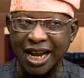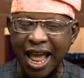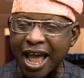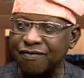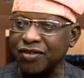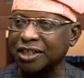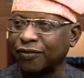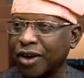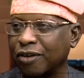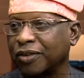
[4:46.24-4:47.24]
in
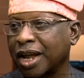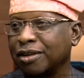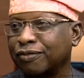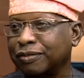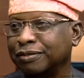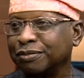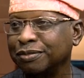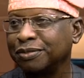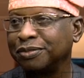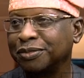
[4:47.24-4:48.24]
every sphere of life,
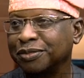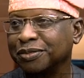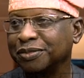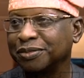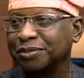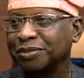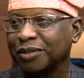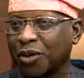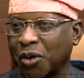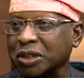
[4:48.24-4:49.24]

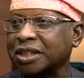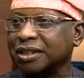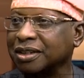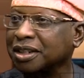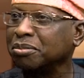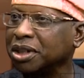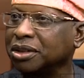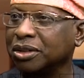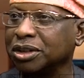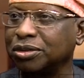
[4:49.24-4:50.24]
cost is a
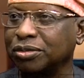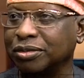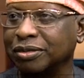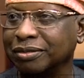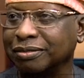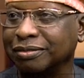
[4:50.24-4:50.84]
major issue.